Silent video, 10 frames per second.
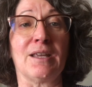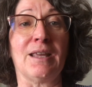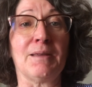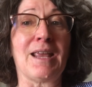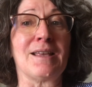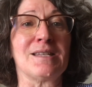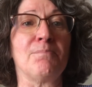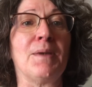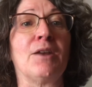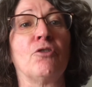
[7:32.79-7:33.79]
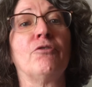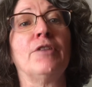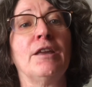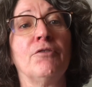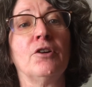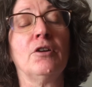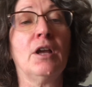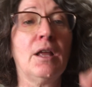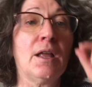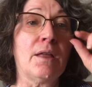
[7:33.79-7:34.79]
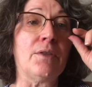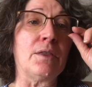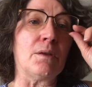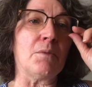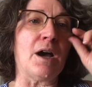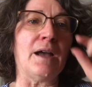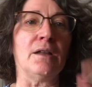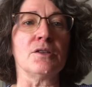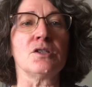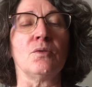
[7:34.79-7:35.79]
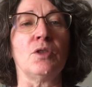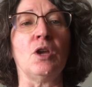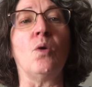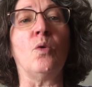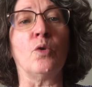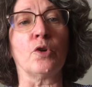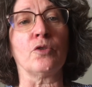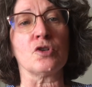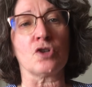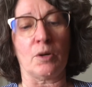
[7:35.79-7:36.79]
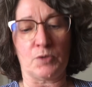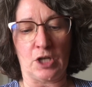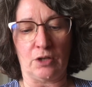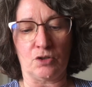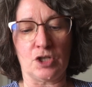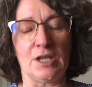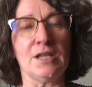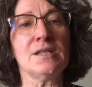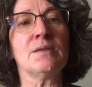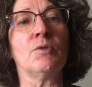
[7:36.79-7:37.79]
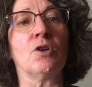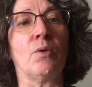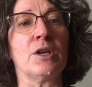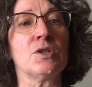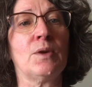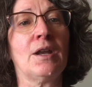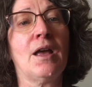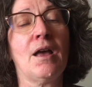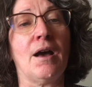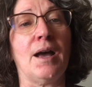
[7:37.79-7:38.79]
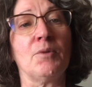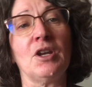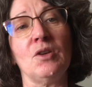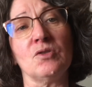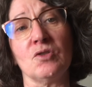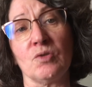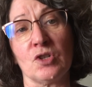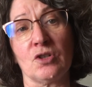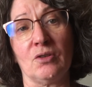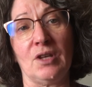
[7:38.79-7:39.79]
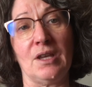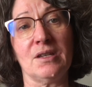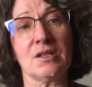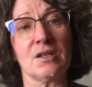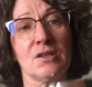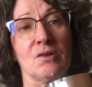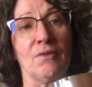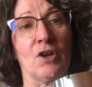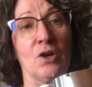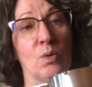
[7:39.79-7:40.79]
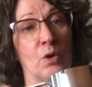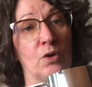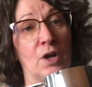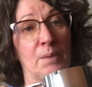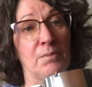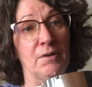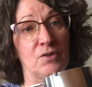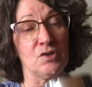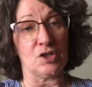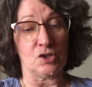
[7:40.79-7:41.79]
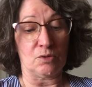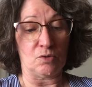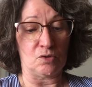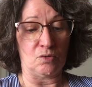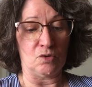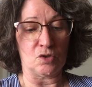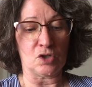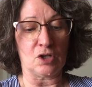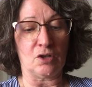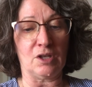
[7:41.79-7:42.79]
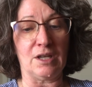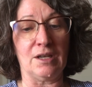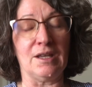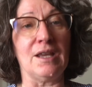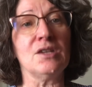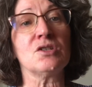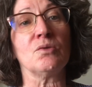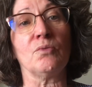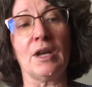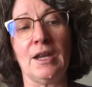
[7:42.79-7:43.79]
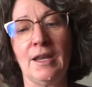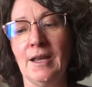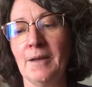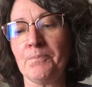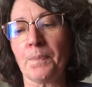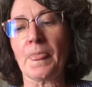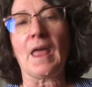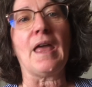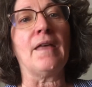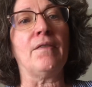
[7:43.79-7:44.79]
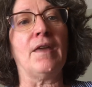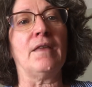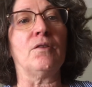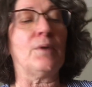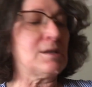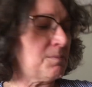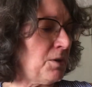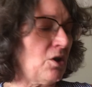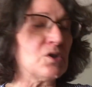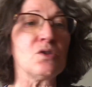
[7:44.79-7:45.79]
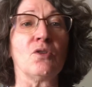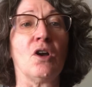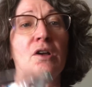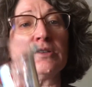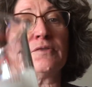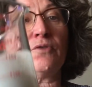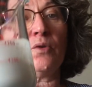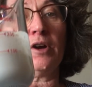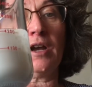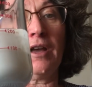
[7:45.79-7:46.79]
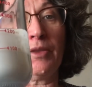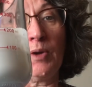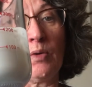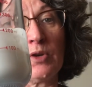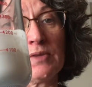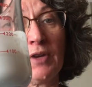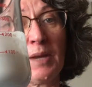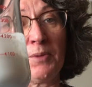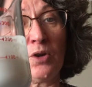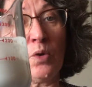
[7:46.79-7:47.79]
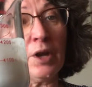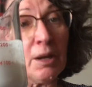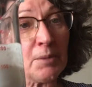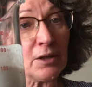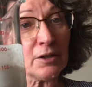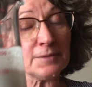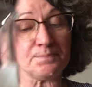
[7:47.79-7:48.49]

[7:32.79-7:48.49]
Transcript: has a better flavor than the mild. So the old or the sharp cheddar cheese would go into it. I'm going to use nutritional yeast. So I've got a 1/4 cup of nutritional yeast ready. And then the recipe also calls for 3/4 of a cup of coconut milk.